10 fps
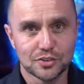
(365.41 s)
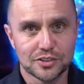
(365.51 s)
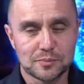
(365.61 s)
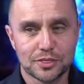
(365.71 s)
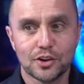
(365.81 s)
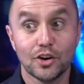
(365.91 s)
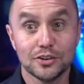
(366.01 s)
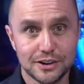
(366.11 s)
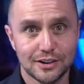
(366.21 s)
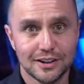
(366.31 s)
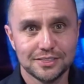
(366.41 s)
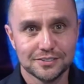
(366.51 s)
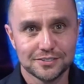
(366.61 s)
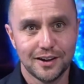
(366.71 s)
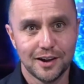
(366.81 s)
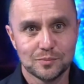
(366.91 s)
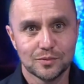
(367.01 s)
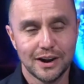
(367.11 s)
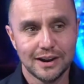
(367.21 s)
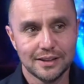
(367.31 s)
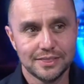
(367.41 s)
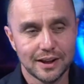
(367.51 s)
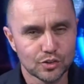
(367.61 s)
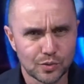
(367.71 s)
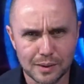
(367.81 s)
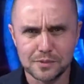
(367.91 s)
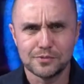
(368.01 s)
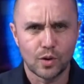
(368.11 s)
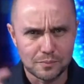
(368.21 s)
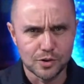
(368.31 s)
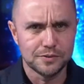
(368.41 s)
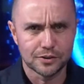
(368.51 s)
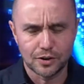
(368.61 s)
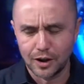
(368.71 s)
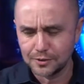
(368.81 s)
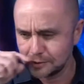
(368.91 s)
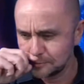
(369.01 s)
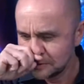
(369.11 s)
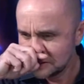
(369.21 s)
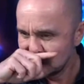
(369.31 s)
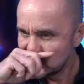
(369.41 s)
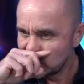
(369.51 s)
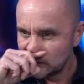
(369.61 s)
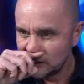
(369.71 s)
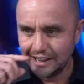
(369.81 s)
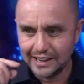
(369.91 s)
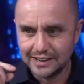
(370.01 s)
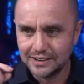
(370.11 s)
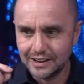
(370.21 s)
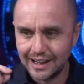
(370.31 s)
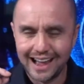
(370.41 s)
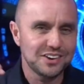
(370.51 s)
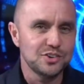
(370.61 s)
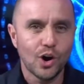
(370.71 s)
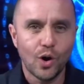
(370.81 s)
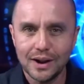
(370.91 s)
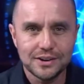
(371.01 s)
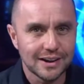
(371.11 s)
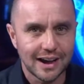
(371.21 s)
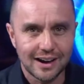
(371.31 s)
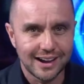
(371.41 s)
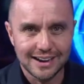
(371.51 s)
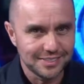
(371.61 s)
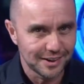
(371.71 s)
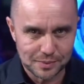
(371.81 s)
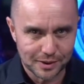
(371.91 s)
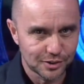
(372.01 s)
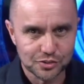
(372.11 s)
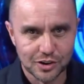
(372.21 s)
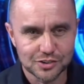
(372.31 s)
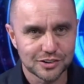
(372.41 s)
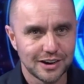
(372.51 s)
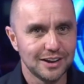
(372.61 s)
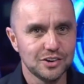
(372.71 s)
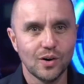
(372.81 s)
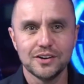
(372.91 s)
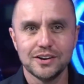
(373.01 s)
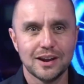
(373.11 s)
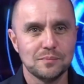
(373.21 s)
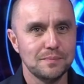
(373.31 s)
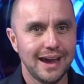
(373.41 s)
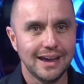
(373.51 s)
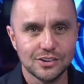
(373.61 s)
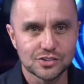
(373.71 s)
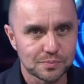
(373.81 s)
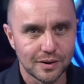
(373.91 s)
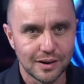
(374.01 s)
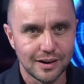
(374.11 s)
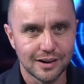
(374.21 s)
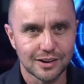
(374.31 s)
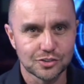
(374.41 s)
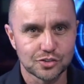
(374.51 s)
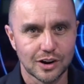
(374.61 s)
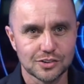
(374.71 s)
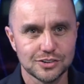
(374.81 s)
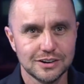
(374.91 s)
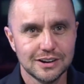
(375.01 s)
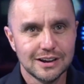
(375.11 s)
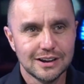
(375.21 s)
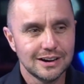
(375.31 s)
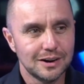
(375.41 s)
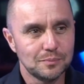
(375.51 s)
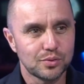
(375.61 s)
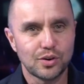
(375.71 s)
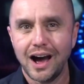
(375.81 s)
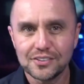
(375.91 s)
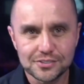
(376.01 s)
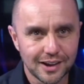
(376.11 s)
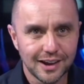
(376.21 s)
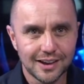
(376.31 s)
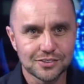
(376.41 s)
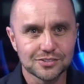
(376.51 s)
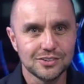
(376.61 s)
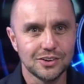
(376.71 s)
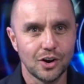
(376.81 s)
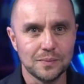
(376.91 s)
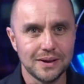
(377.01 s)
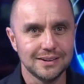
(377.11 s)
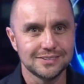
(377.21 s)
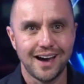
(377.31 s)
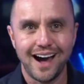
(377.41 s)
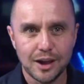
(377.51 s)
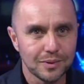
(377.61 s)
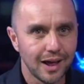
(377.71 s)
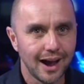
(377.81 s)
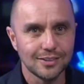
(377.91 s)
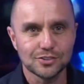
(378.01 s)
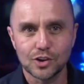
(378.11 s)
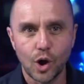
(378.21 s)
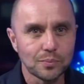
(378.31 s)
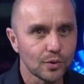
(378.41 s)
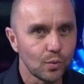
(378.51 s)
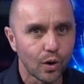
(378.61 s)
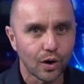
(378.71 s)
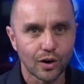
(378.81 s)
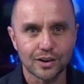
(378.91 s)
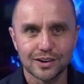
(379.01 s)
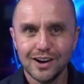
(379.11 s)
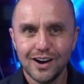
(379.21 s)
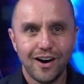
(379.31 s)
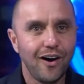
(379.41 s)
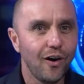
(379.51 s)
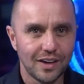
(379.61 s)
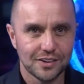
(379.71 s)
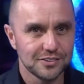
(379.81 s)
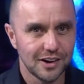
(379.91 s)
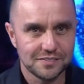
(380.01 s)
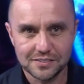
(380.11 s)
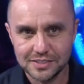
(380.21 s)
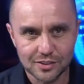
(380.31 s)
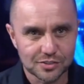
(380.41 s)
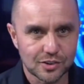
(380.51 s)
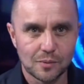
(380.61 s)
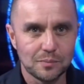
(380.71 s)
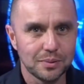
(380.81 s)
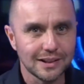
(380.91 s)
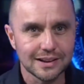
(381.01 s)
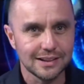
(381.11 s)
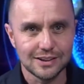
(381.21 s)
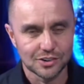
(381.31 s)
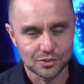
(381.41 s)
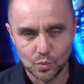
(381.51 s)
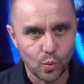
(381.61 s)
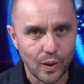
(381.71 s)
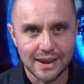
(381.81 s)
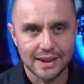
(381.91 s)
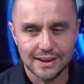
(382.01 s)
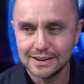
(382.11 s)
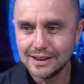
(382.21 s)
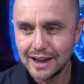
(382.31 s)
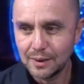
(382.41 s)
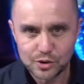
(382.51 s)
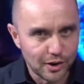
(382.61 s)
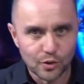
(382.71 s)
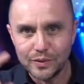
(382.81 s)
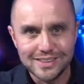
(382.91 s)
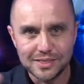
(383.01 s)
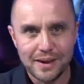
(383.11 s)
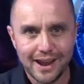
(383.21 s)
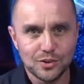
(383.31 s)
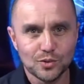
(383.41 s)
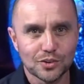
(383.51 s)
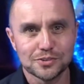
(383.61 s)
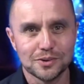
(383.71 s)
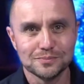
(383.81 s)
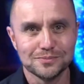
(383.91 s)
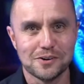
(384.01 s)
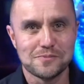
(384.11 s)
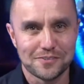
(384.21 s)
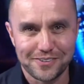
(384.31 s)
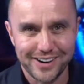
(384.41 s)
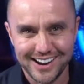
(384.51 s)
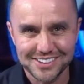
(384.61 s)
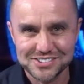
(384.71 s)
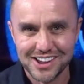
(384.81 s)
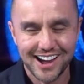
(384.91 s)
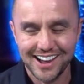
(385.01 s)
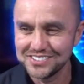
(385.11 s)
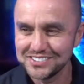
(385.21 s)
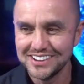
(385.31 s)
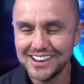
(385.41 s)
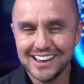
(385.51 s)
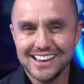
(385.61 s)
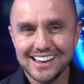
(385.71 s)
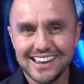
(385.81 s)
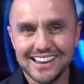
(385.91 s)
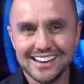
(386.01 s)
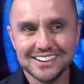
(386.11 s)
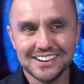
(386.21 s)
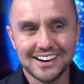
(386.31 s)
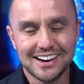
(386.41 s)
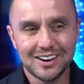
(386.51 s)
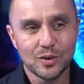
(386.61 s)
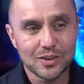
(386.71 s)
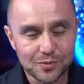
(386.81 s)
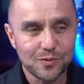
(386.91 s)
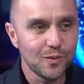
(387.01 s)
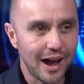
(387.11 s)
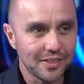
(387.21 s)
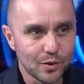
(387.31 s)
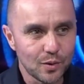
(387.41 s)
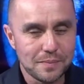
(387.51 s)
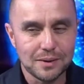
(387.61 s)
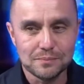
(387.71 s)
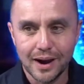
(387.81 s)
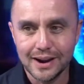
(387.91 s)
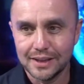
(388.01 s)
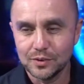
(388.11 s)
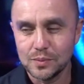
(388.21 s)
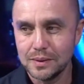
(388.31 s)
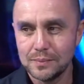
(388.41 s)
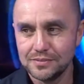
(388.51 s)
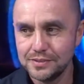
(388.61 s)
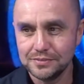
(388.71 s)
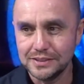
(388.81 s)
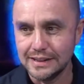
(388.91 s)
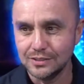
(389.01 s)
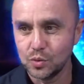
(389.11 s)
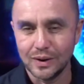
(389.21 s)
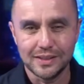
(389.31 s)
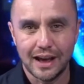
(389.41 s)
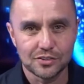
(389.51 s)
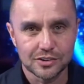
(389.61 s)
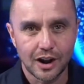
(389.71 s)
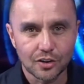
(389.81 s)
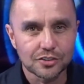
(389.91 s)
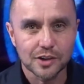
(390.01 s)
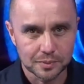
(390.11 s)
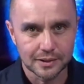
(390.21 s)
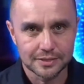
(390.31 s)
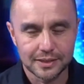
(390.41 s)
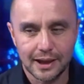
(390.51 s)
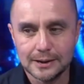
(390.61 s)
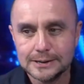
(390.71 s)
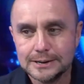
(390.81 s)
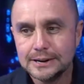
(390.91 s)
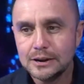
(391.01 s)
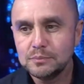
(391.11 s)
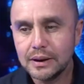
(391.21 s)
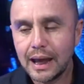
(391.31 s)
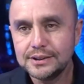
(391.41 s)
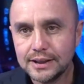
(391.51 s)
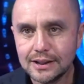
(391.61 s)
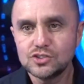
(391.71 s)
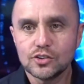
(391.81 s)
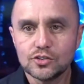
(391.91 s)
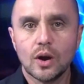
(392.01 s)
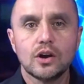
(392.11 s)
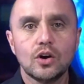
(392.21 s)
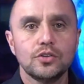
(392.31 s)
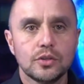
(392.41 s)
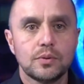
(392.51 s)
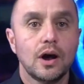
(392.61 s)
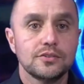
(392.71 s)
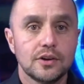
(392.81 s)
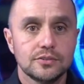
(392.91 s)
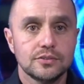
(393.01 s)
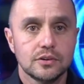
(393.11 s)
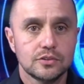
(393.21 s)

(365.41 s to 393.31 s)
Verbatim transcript: It was like my third deal at this time, right? I think I was right before I moved here to Austin, and uh, I had no idea anything about construction. I had no idea how to manage uh, construction uh, process, you know what I mean? Timeline, scope of work, all that stuff. Everything's completely just winging it. I'm trying to read the manuals from, from the franchise, and and uh, we well, I think we made money. I think we made about fifteen, twenty thousand dollars, something like that. But I did it just so I could go through the process.